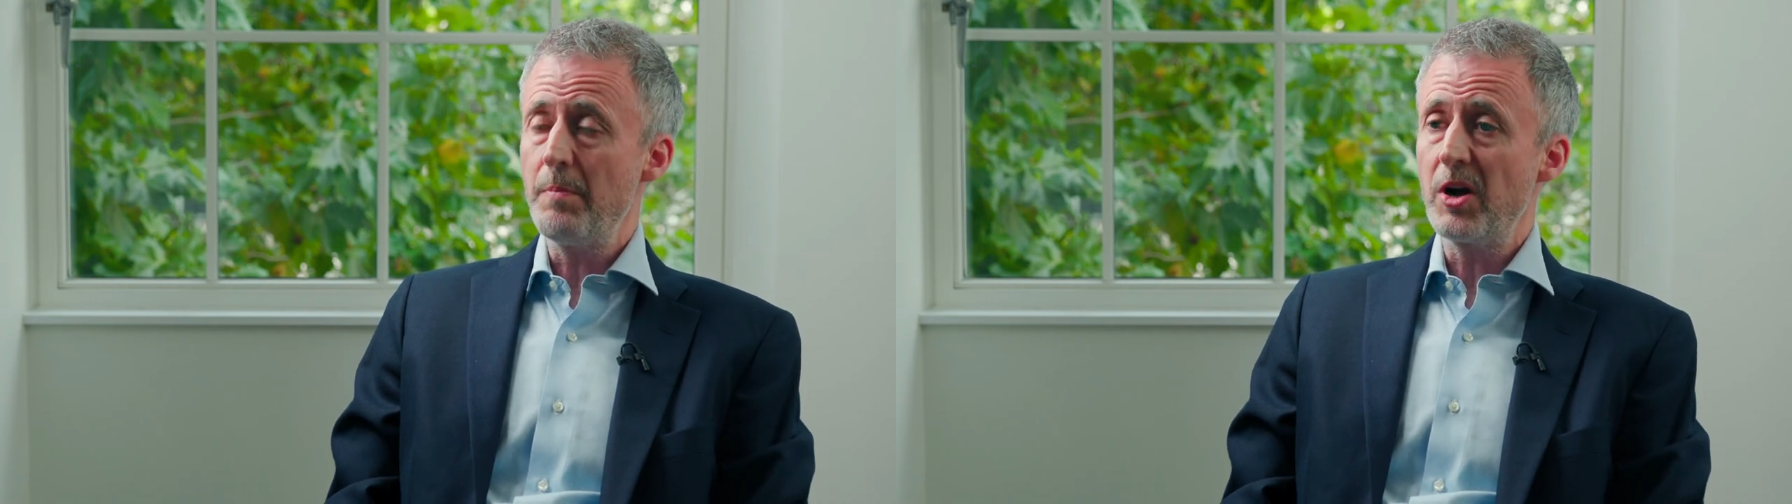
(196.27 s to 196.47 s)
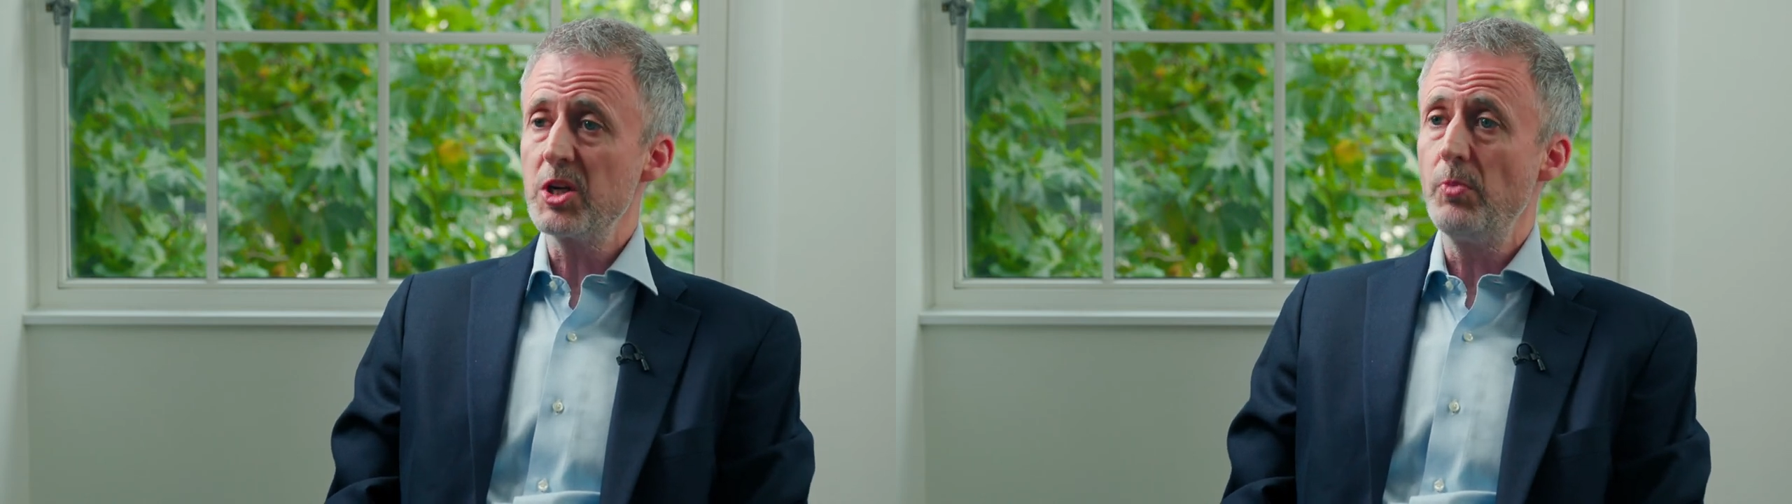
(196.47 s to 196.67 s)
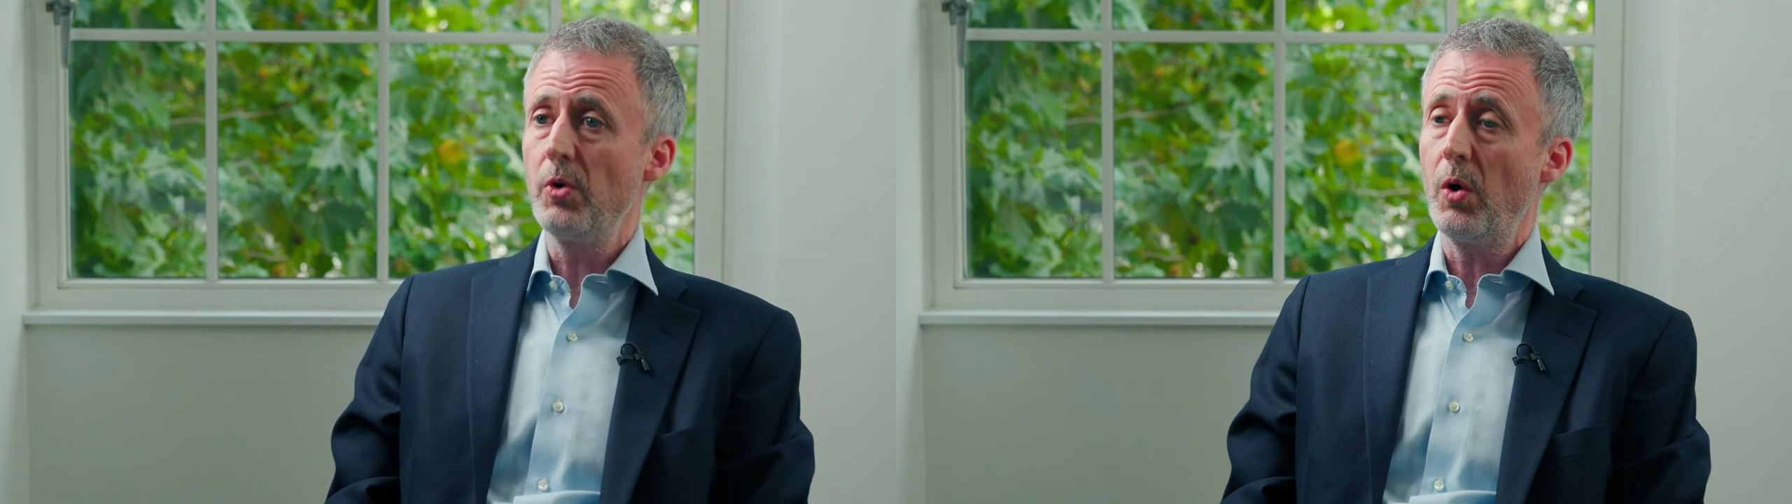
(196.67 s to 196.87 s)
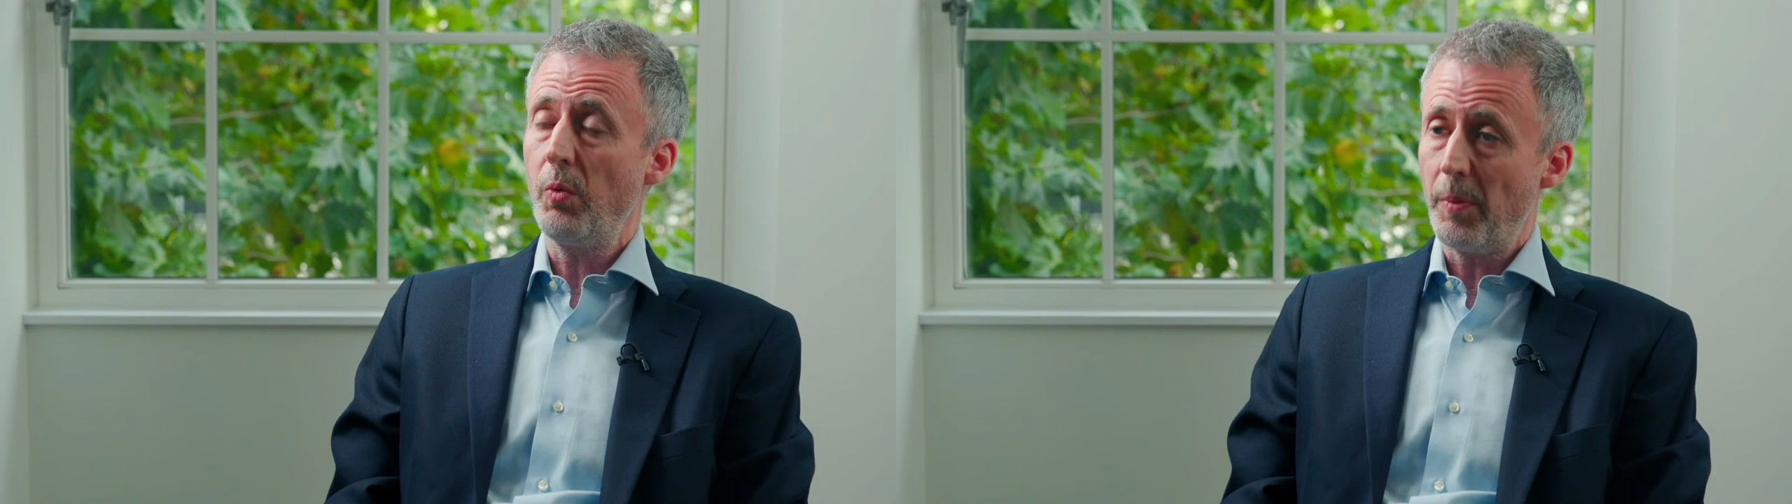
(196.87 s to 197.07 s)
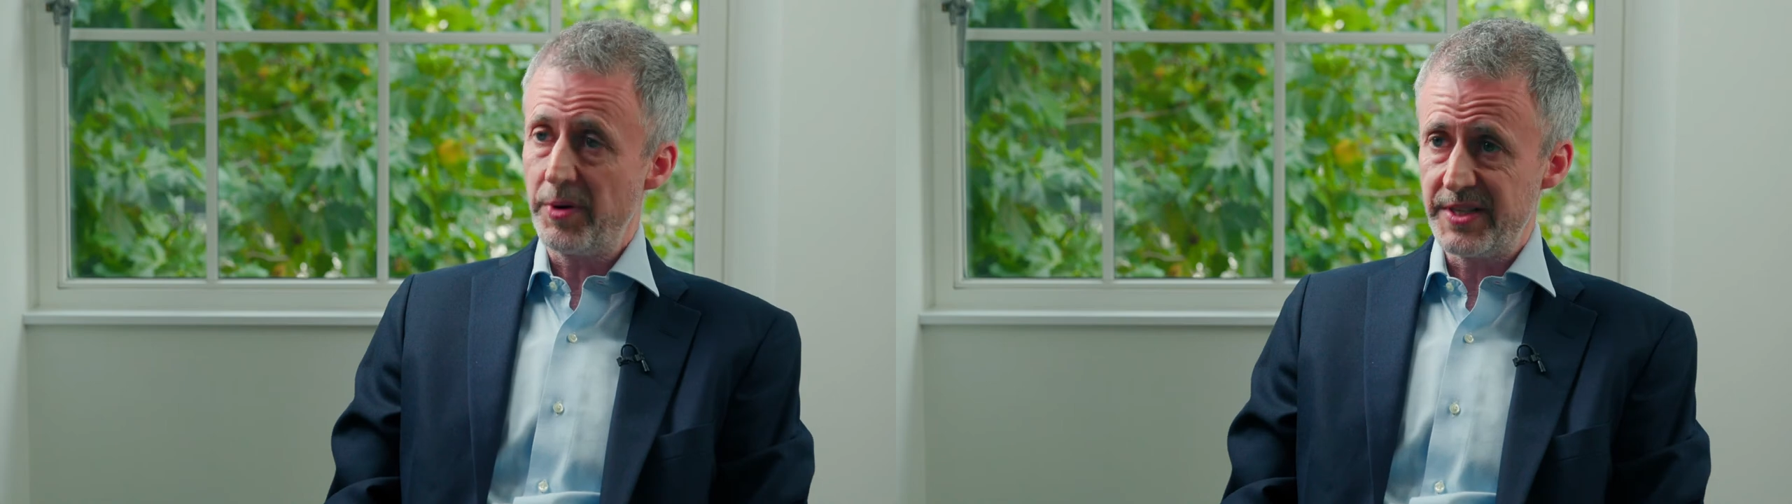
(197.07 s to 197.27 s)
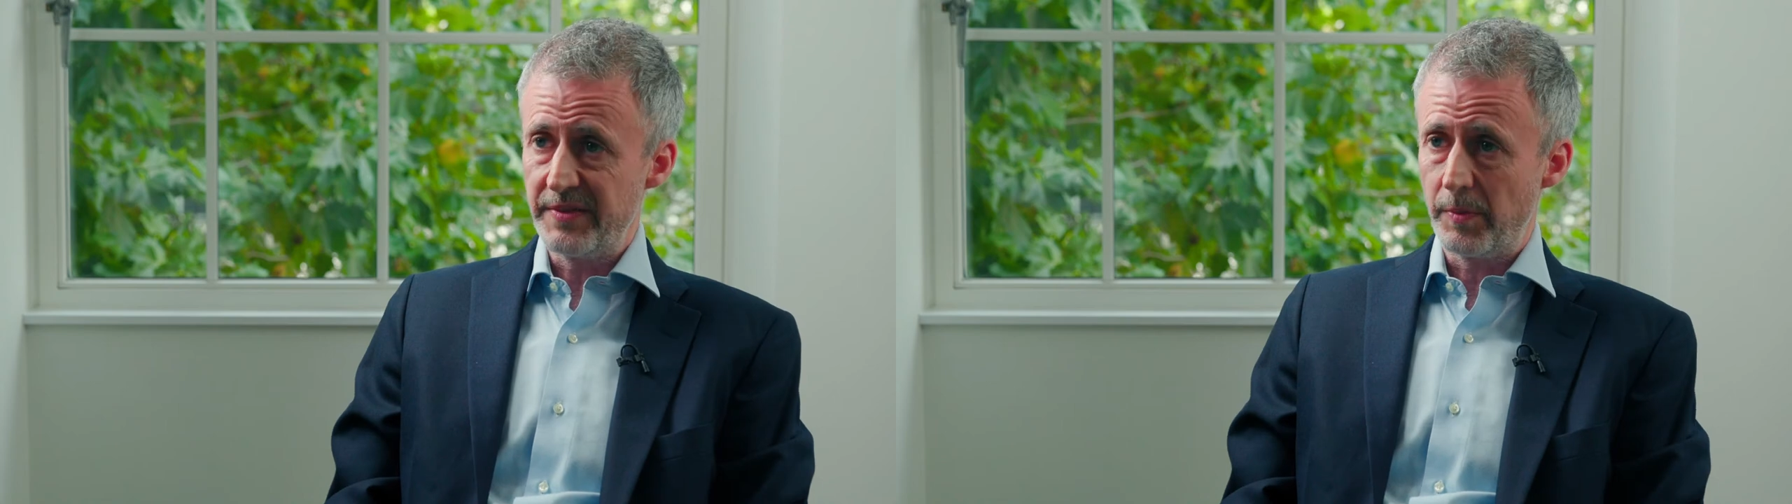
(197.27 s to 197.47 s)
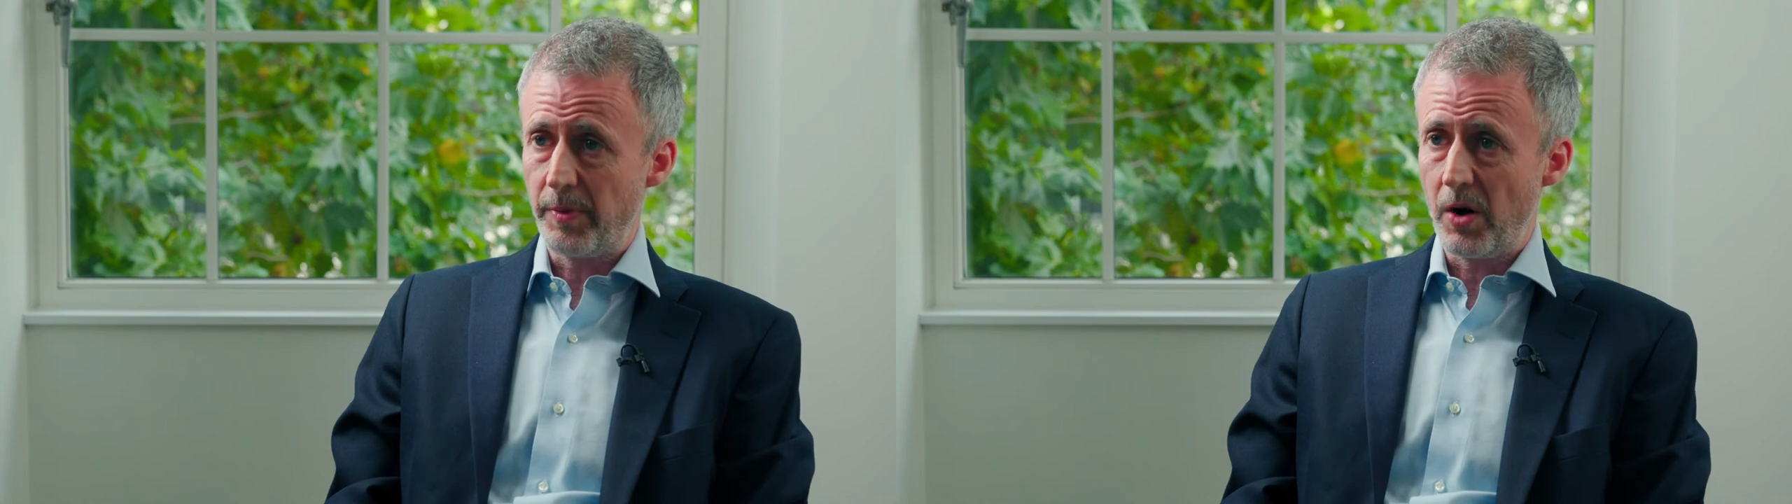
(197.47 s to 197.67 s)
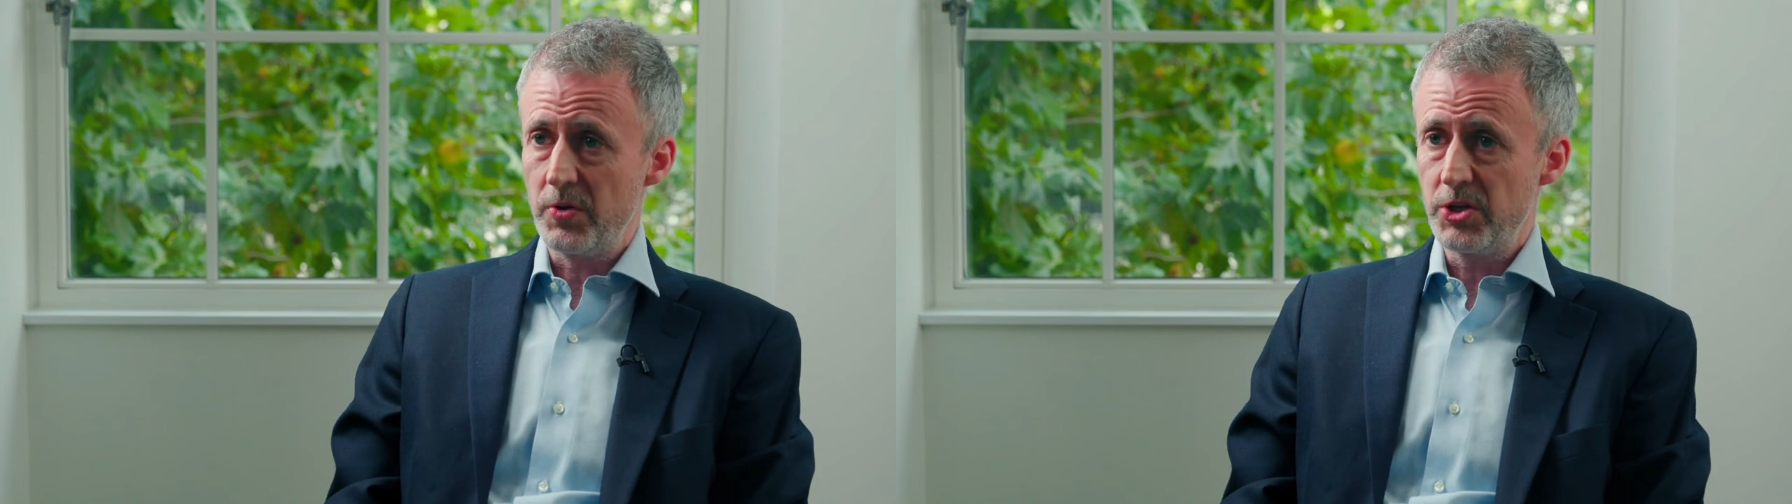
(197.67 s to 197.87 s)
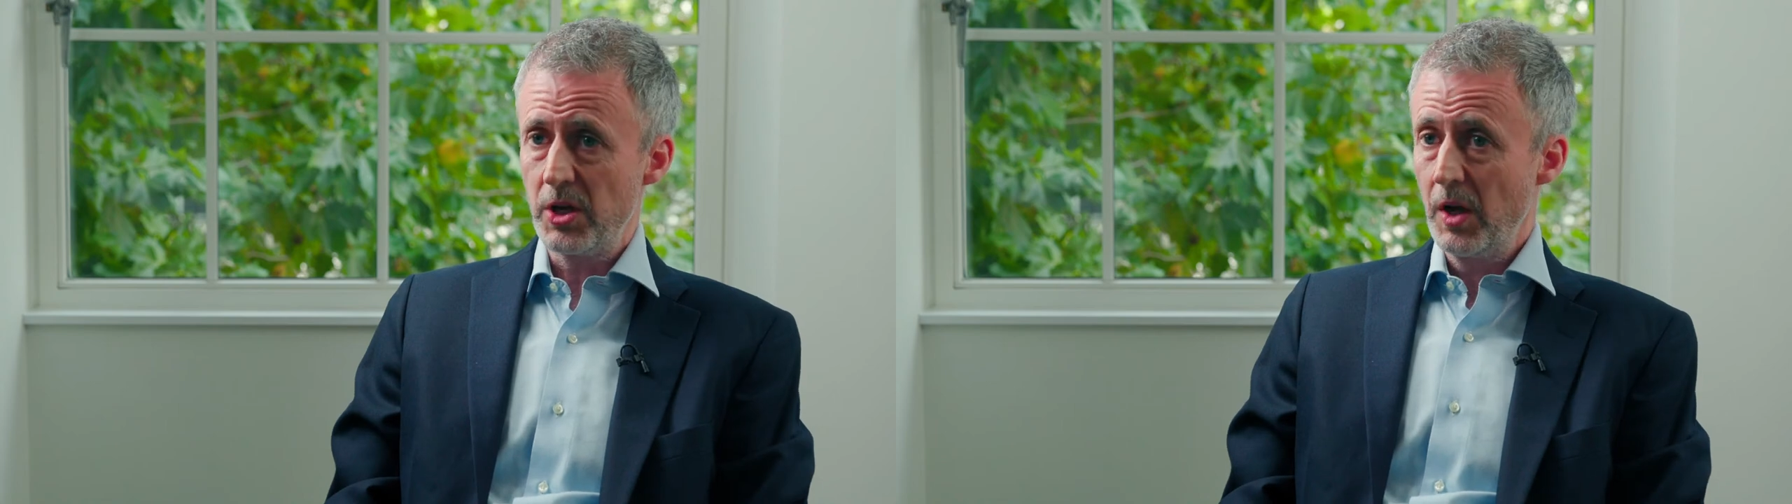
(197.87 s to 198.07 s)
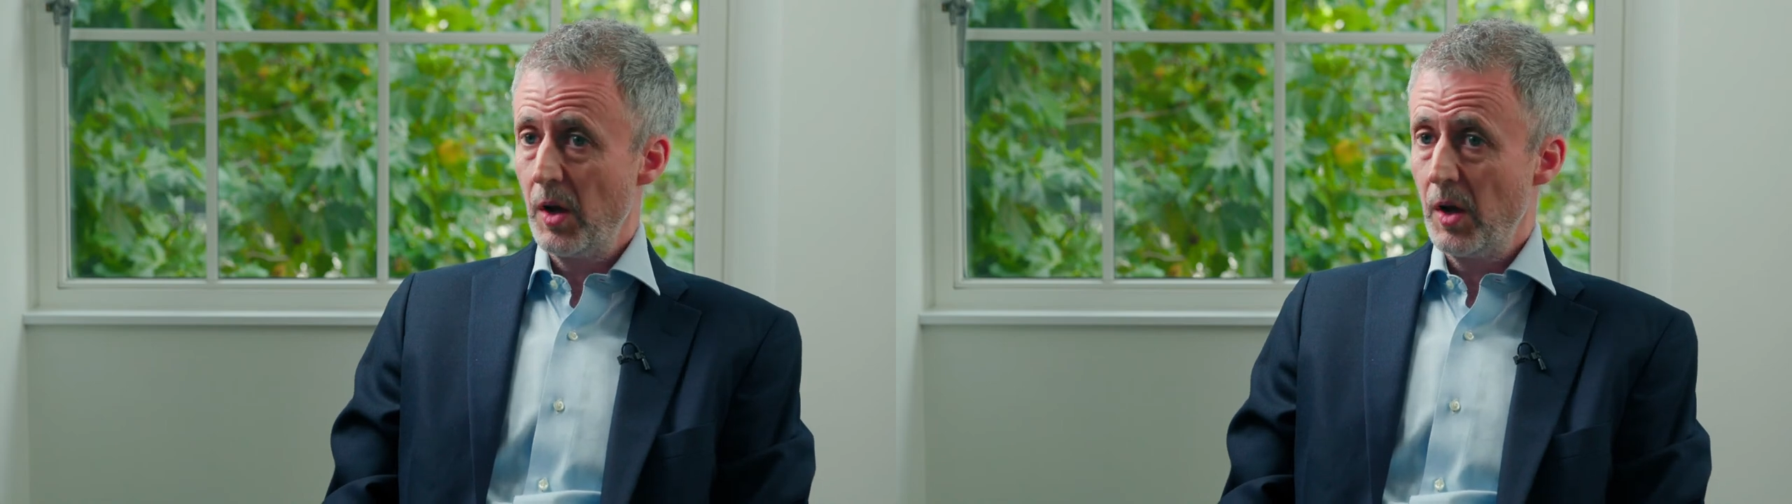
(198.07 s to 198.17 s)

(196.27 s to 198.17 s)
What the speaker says: much more cooperative approach